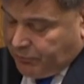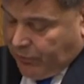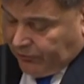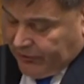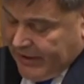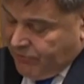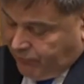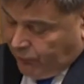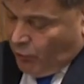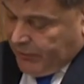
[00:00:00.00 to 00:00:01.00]
upon
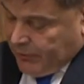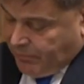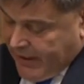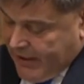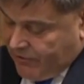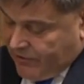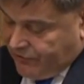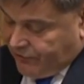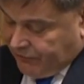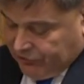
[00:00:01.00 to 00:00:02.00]
informing the
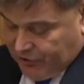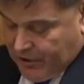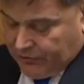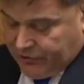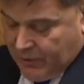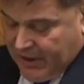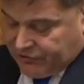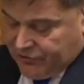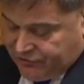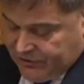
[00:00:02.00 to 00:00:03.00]
parents of a child who has
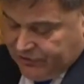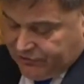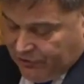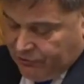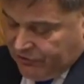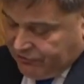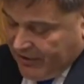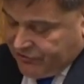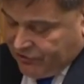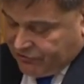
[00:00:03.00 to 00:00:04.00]
considered socially
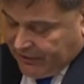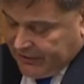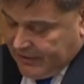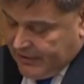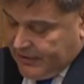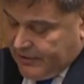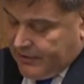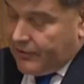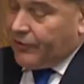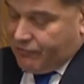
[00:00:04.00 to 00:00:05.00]
transitioning,
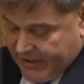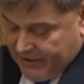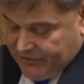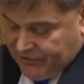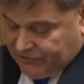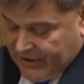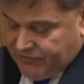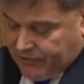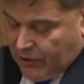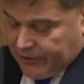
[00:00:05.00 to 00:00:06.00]
the relevant
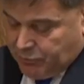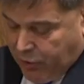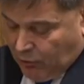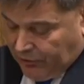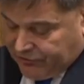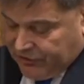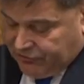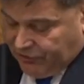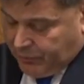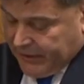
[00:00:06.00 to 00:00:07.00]
safeguarding policies
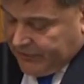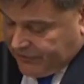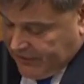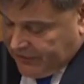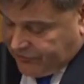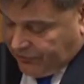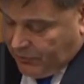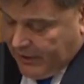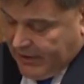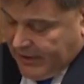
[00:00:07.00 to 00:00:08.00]
shall be adhered
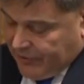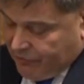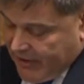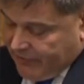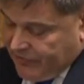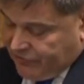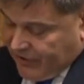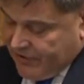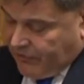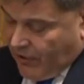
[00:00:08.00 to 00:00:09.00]
to and the relevant
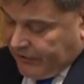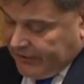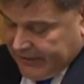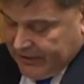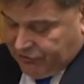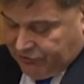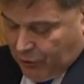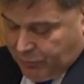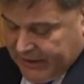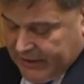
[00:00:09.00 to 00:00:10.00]
safeguarding leads
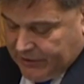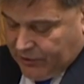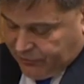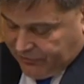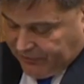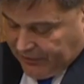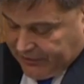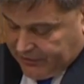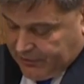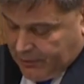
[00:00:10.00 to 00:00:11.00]
shall be notified.